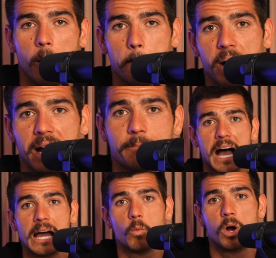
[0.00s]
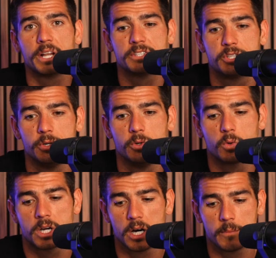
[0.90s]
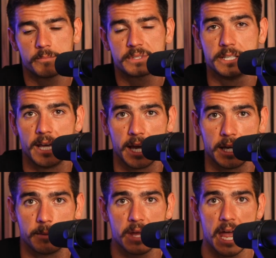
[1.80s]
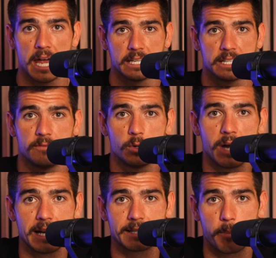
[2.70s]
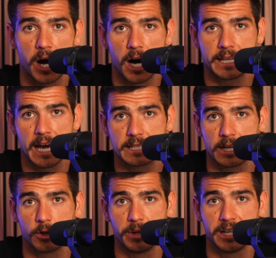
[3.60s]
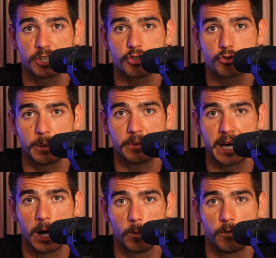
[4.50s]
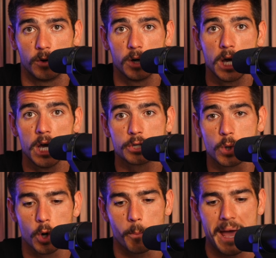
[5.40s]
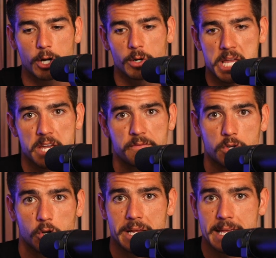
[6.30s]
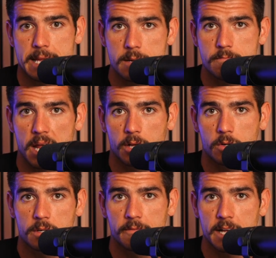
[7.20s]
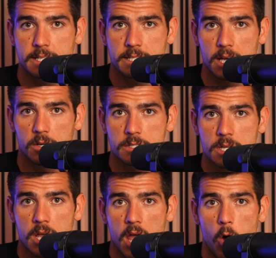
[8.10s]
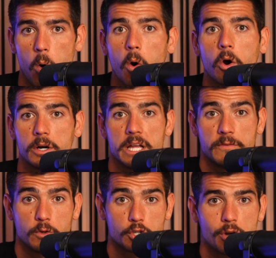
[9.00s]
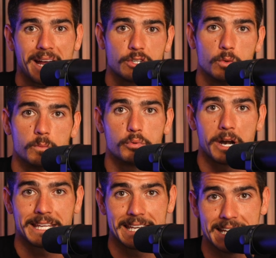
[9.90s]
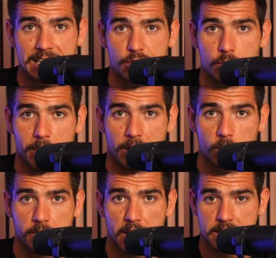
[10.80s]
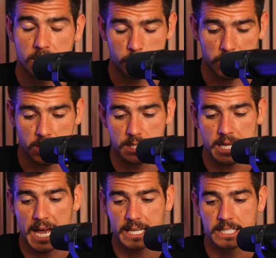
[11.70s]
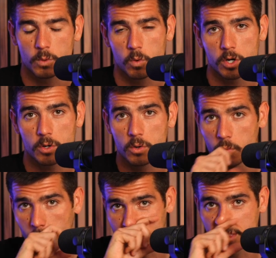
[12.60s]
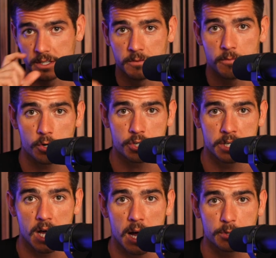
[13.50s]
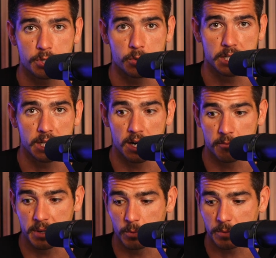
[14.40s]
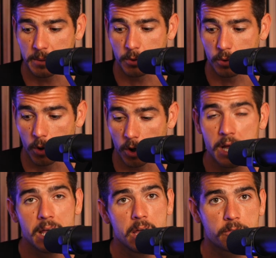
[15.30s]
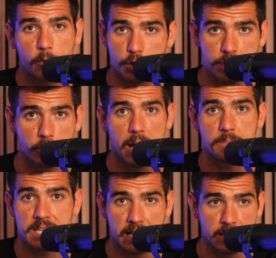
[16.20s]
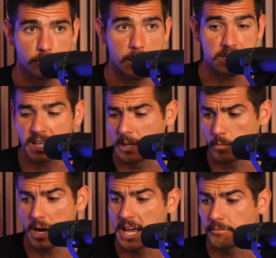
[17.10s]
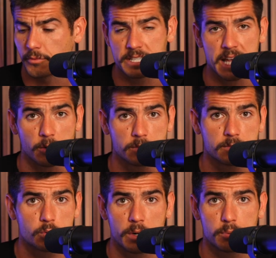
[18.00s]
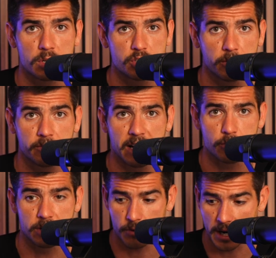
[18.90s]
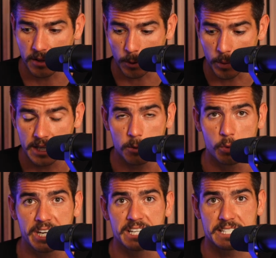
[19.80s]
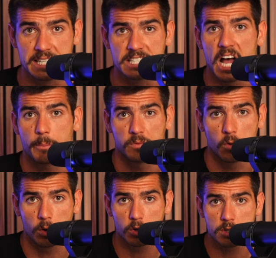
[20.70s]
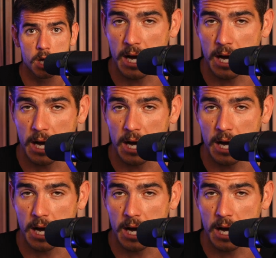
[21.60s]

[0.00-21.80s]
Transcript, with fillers: But I wanted to come today and give you guys a podcast that could be extremely helpful. So no matter if you're in medical device sales or if you're trying to break into medical device sales, because I get to work with the fortunate opportunity of being with people who are first year reps, second year reps. And again, I have friends that are 20 plus year veterans, right? Like we get to see top performers.